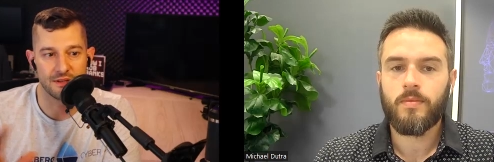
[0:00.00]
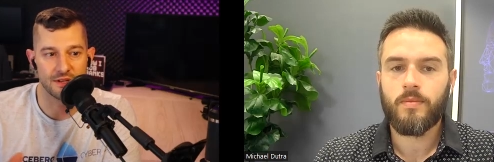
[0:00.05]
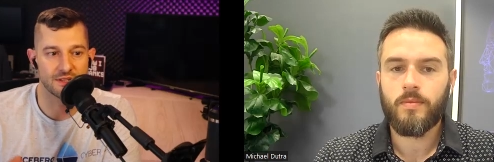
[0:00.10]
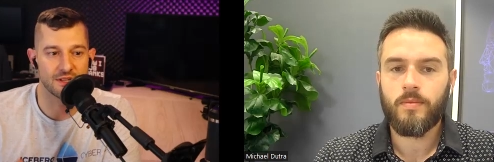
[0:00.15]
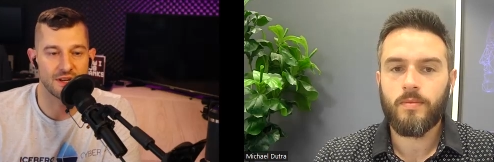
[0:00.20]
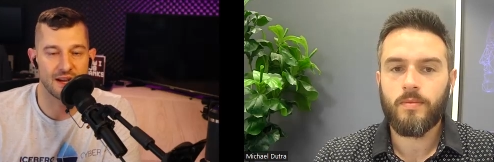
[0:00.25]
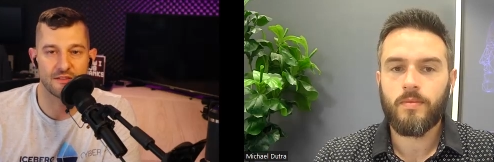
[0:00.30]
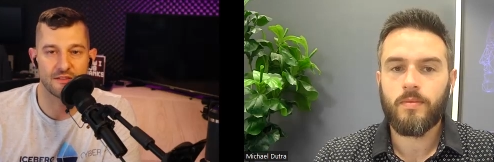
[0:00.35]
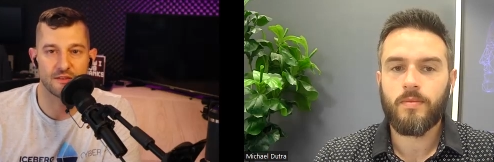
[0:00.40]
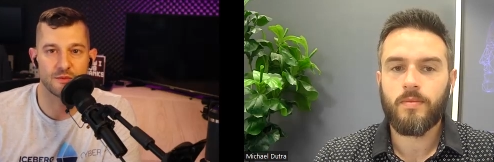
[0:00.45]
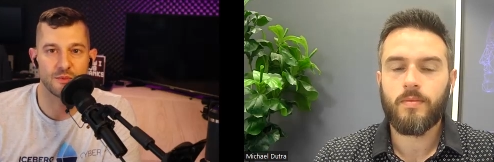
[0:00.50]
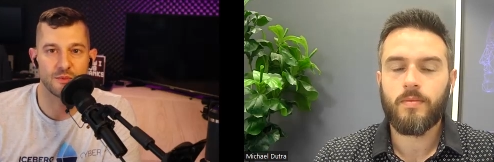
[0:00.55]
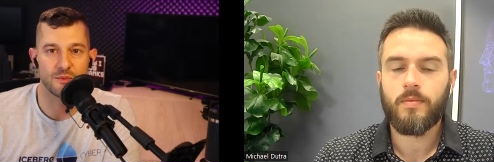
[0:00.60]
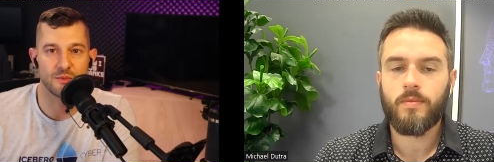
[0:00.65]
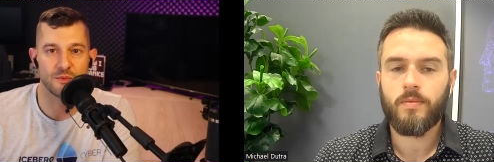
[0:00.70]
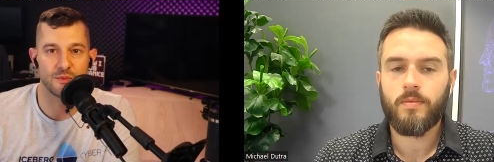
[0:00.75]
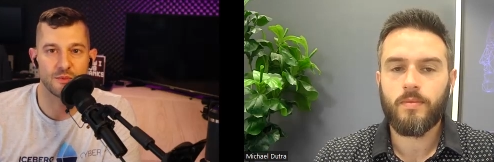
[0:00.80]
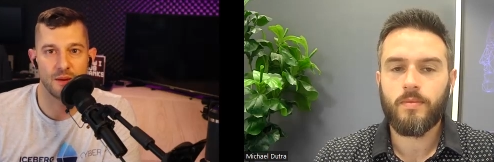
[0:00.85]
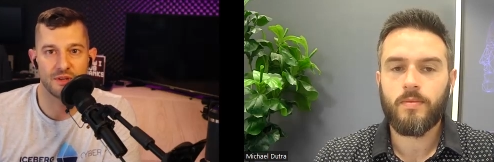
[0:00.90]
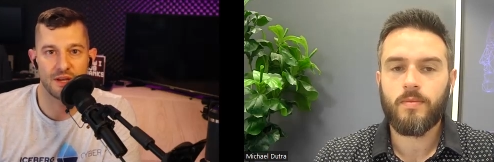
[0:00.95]
Speaker 1: have to be
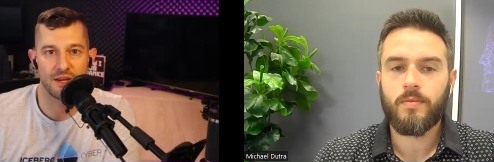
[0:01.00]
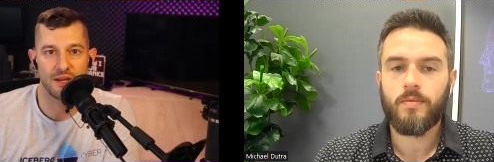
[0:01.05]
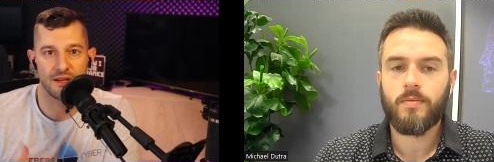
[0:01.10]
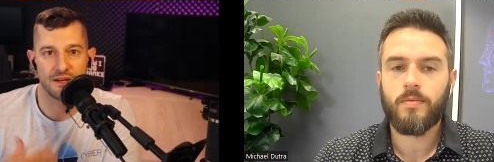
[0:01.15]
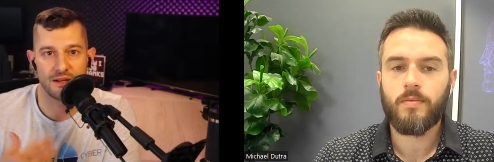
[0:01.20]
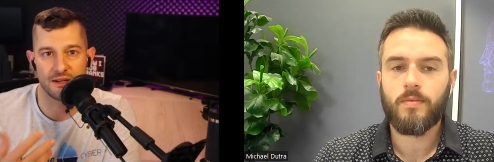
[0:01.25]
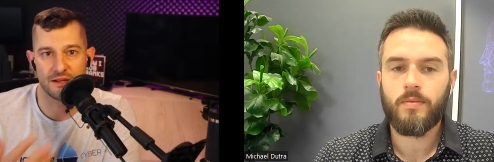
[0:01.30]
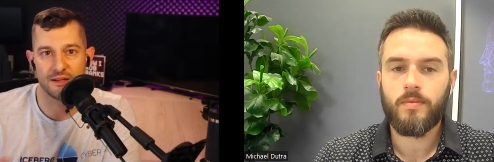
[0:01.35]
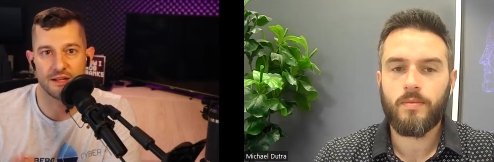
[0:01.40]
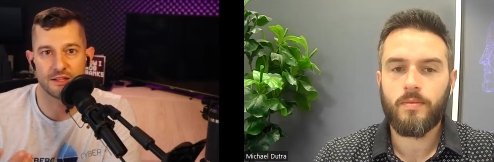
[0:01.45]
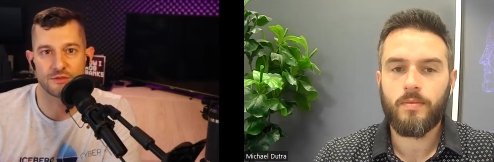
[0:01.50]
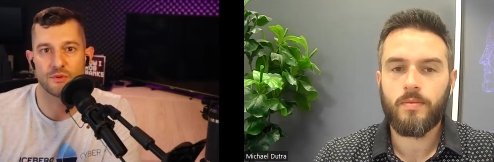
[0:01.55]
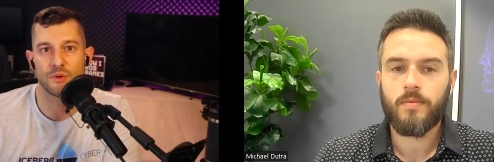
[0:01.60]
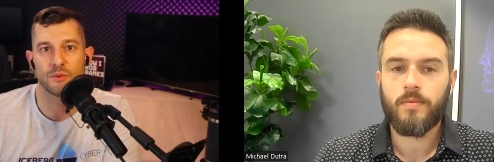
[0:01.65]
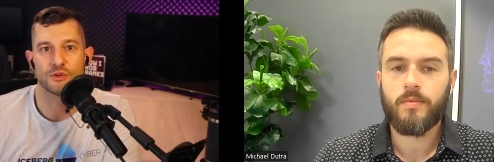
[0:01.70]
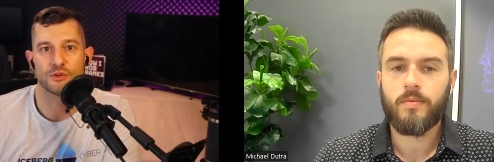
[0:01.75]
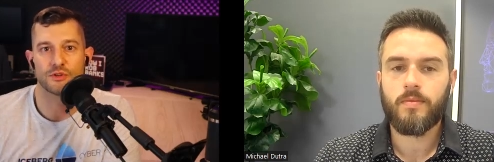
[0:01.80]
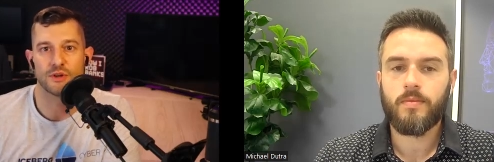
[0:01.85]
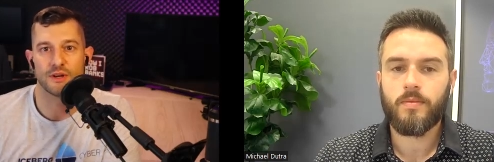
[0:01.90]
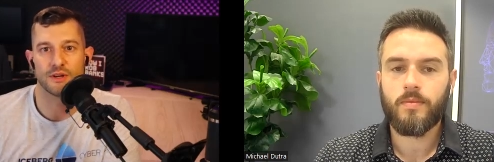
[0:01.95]
complicated. And that's what we're
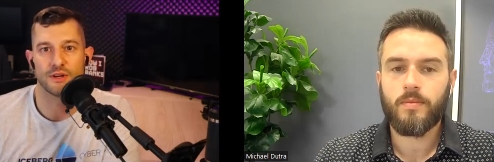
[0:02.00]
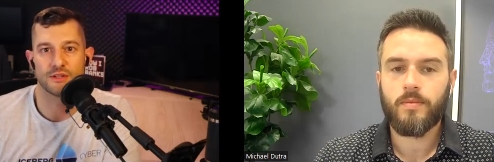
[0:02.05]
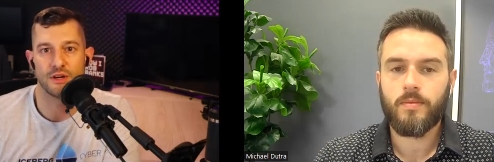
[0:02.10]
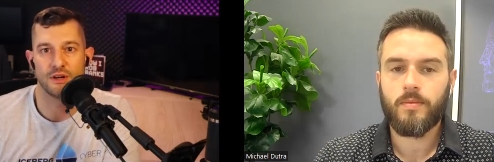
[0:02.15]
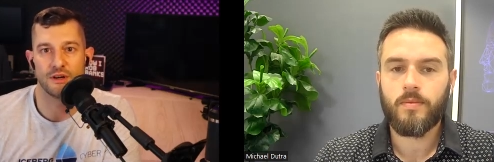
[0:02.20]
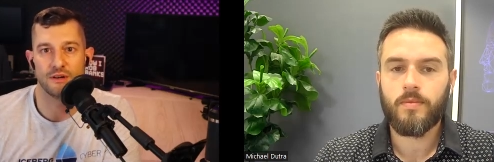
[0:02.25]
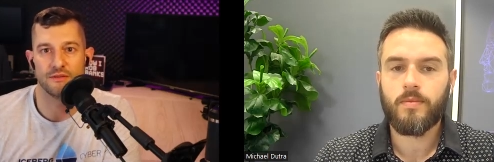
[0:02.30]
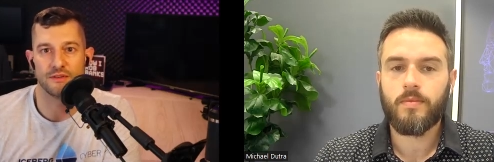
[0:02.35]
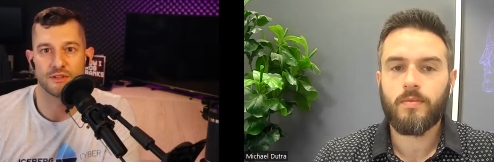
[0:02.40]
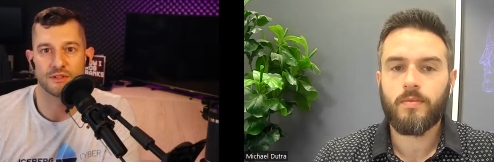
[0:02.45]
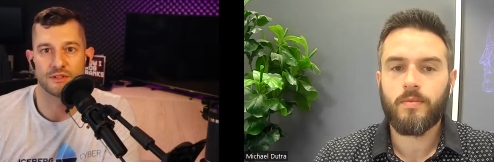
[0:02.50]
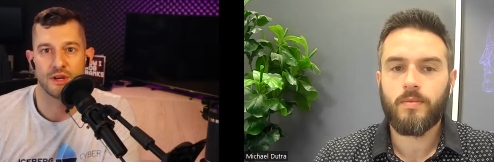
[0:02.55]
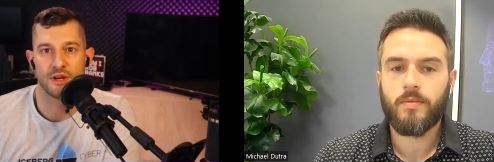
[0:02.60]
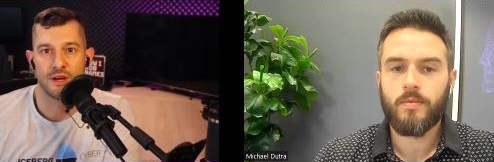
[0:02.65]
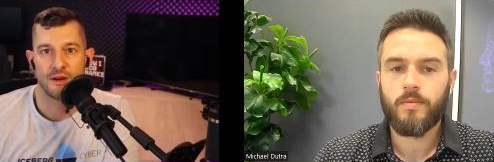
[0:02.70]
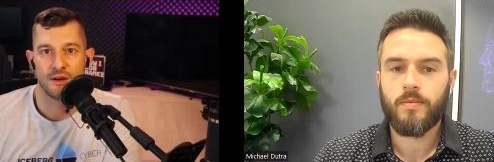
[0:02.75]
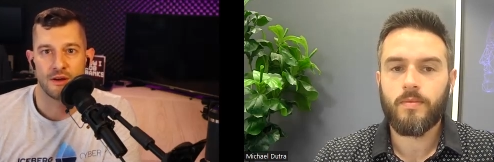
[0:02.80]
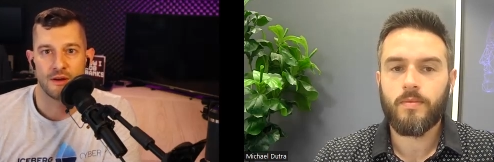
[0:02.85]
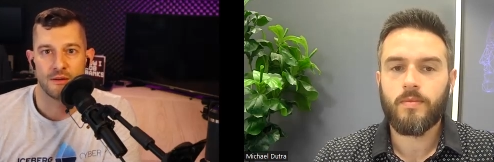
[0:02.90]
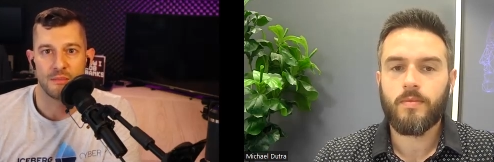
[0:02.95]
trying to solve is
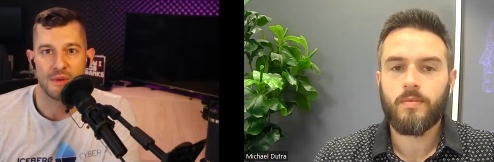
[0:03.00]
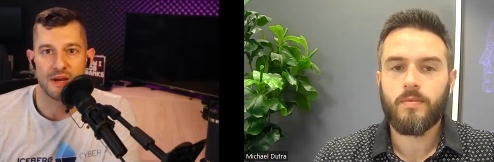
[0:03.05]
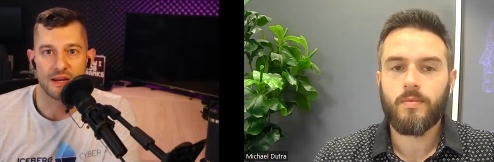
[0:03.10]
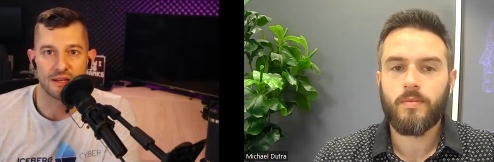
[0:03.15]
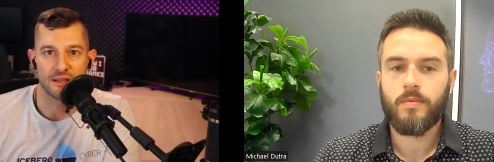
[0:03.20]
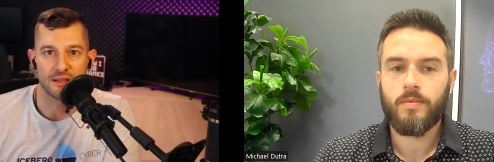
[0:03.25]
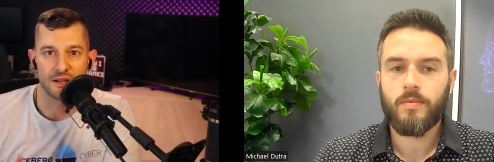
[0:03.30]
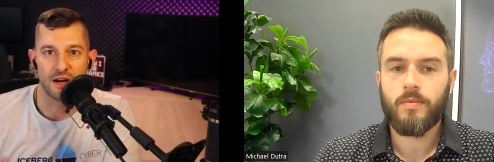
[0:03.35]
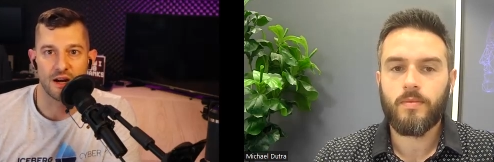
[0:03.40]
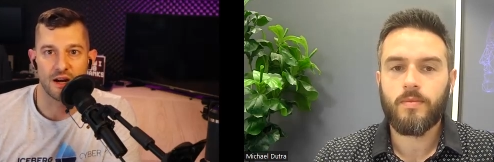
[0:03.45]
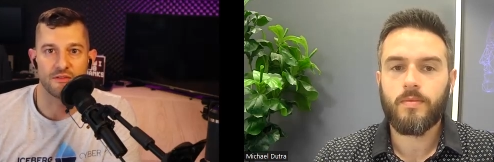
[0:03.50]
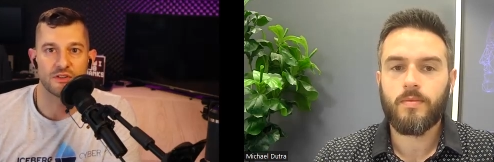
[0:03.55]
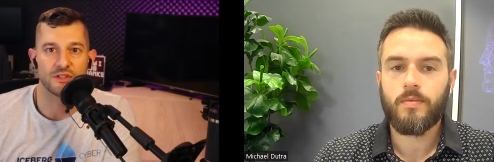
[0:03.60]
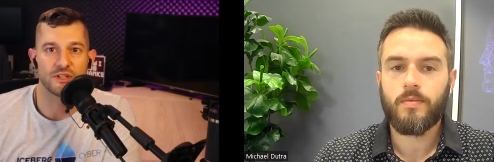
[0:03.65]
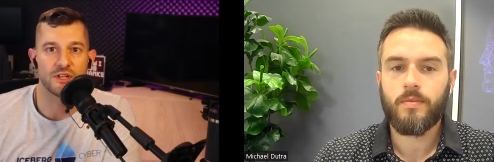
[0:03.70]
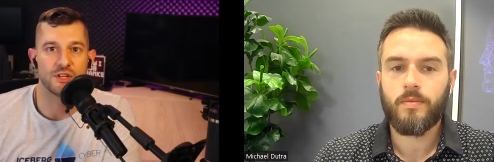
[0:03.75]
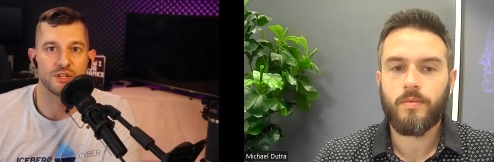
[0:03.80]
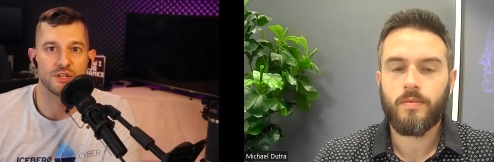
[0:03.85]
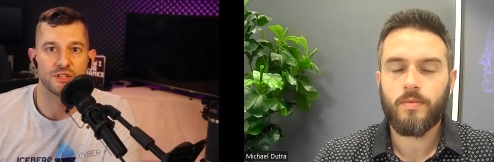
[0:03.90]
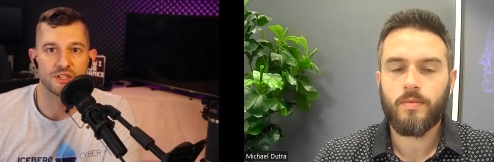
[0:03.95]
making the
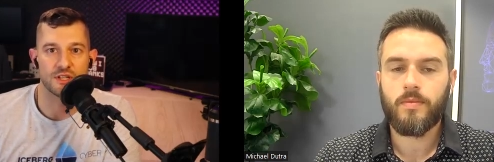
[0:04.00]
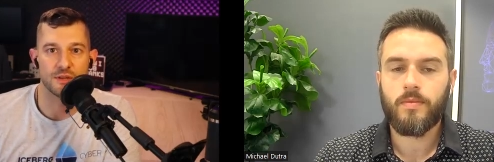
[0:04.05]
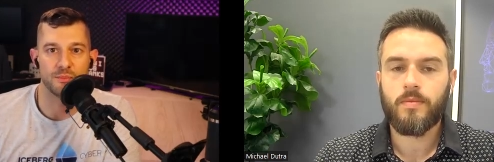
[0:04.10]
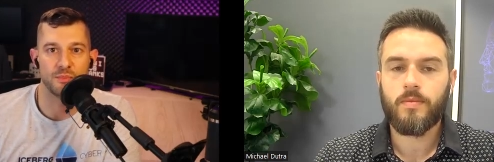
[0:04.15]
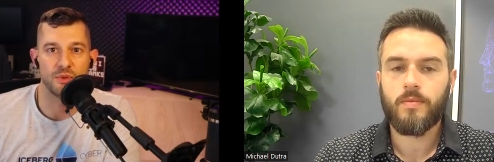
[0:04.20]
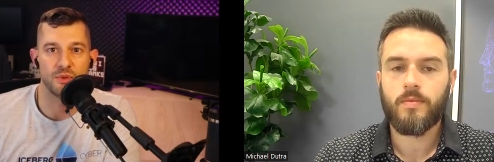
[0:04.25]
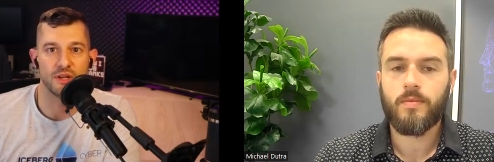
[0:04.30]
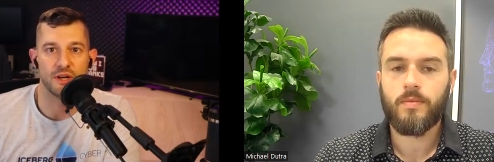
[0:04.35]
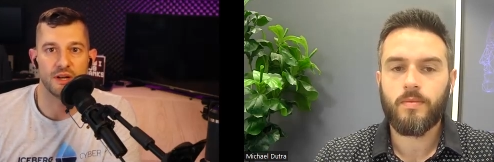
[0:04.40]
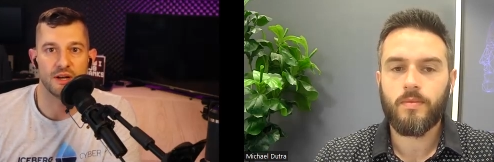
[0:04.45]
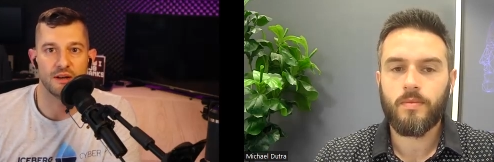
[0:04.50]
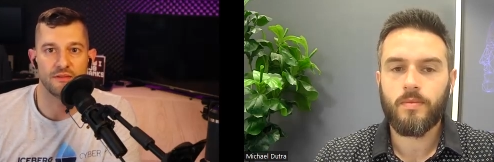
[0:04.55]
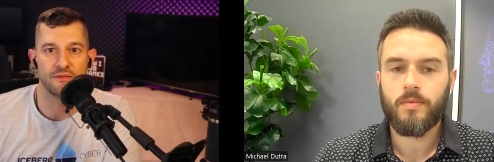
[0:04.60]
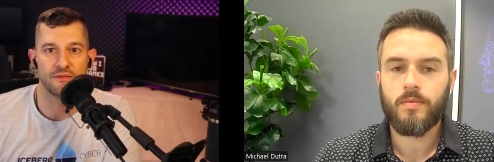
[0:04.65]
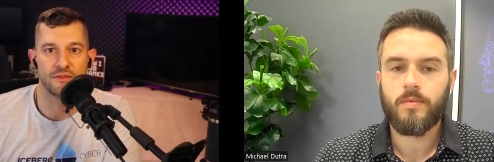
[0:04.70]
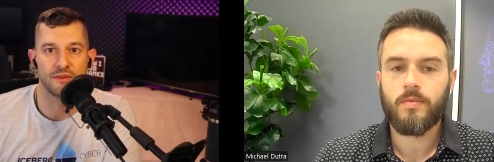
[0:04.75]
conversation simple enough.